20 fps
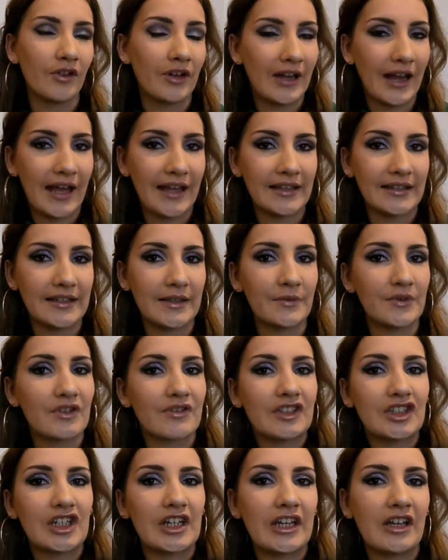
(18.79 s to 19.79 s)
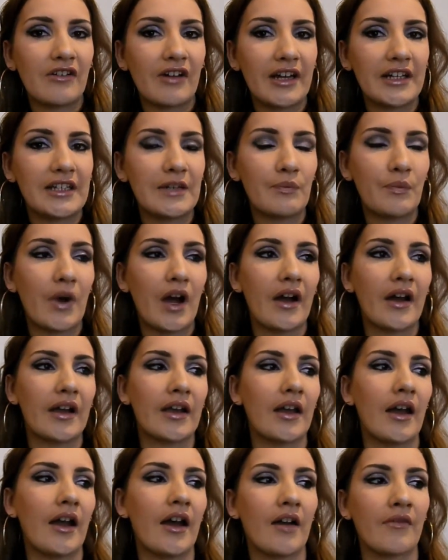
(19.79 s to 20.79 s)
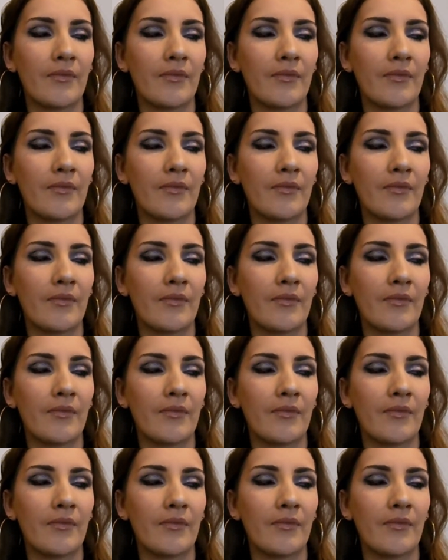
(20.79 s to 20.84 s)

Roulette that was originally created by